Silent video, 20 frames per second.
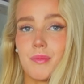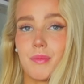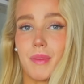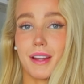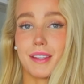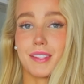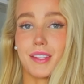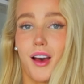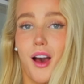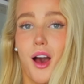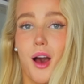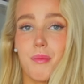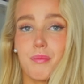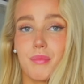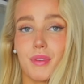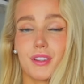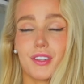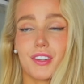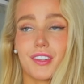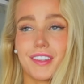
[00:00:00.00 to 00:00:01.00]
my
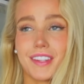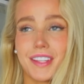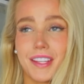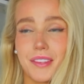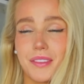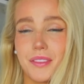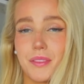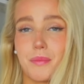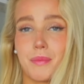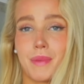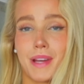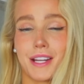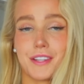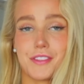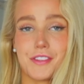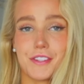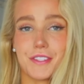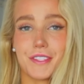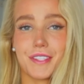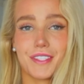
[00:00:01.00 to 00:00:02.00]
top underneath
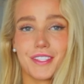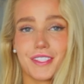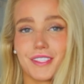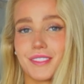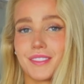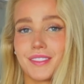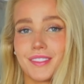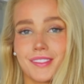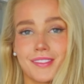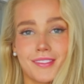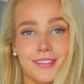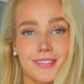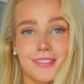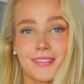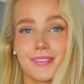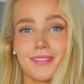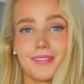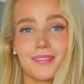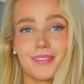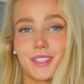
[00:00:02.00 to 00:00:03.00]
matches
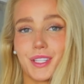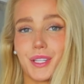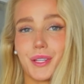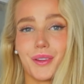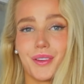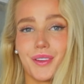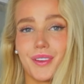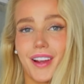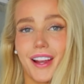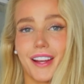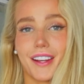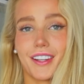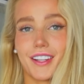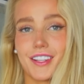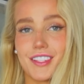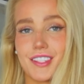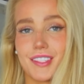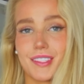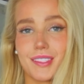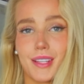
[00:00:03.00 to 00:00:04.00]
too. I could
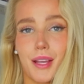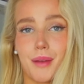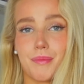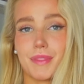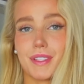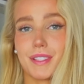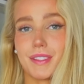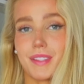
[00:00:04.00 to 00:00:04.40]
have just kept the